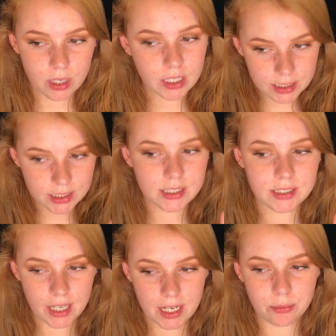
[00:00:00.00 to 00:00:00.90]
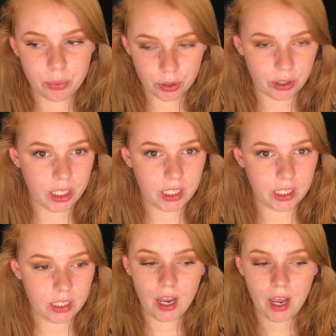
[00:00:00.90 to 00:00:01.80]
stayed put,
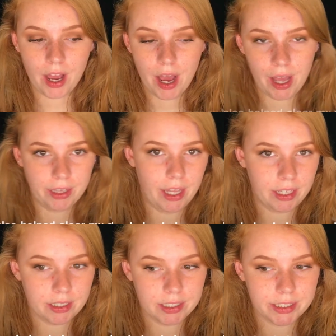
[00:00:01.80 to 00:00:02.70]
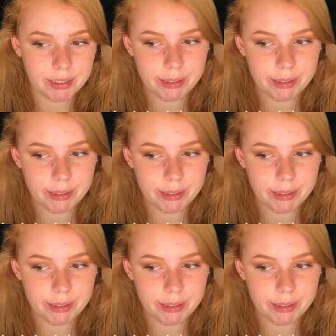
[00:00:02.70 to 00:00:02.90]
I like